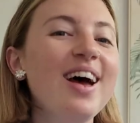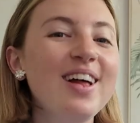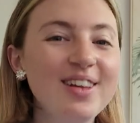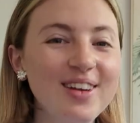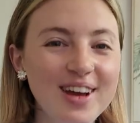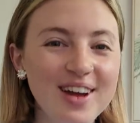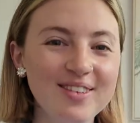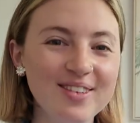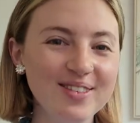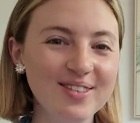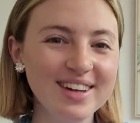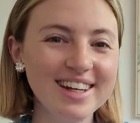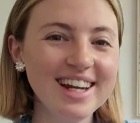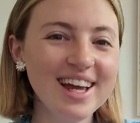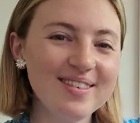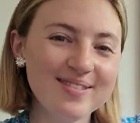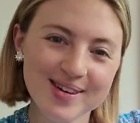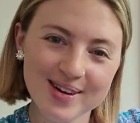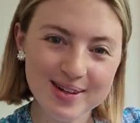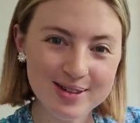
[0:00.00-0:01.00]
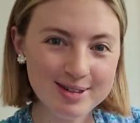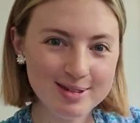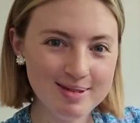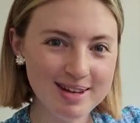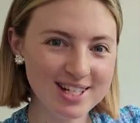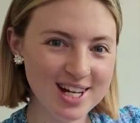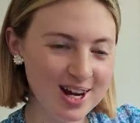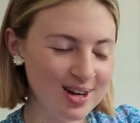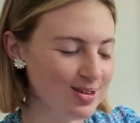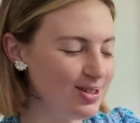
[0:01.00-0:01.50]
Hello everyone and welcome to my
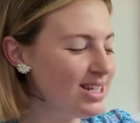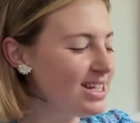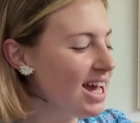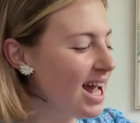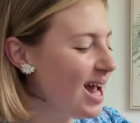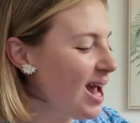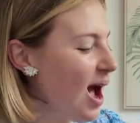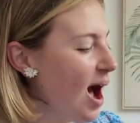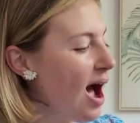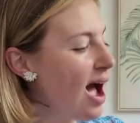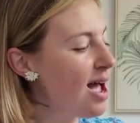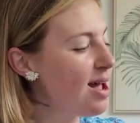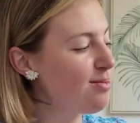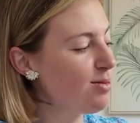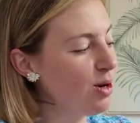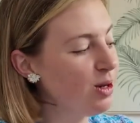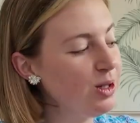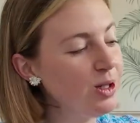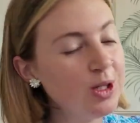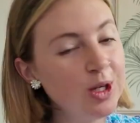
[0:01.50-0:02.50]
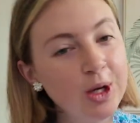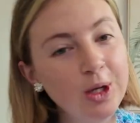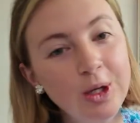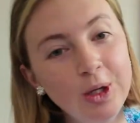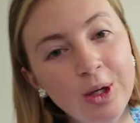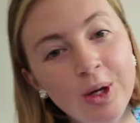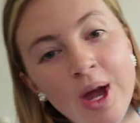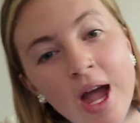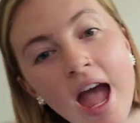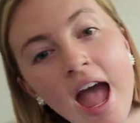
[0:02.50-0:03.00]
channel. Today I am going to show
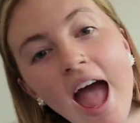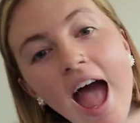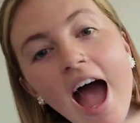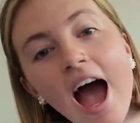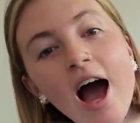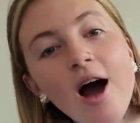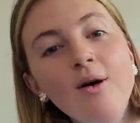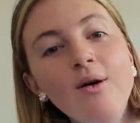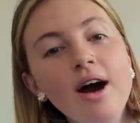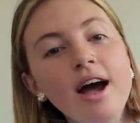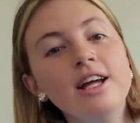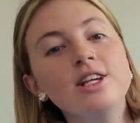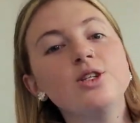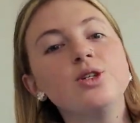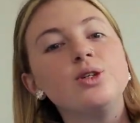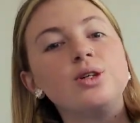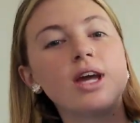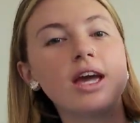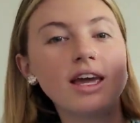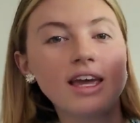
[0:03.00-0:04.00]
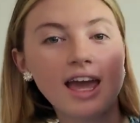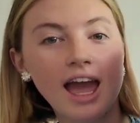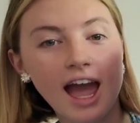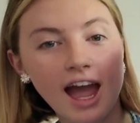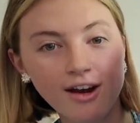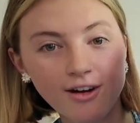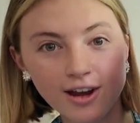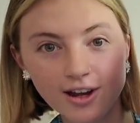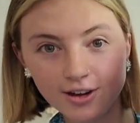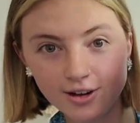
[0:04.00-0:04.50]
you how I took
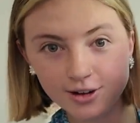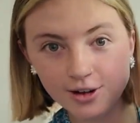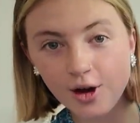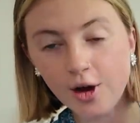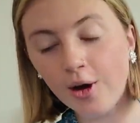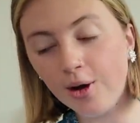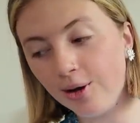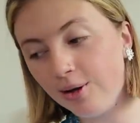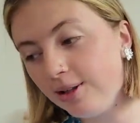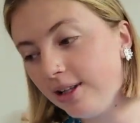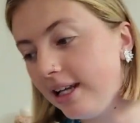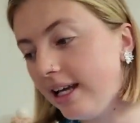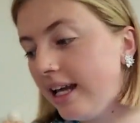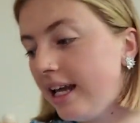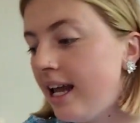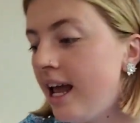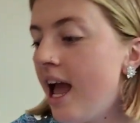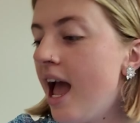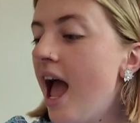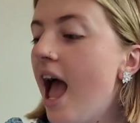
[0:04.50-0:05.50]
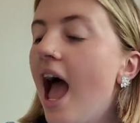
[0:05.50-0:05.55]
carry-on only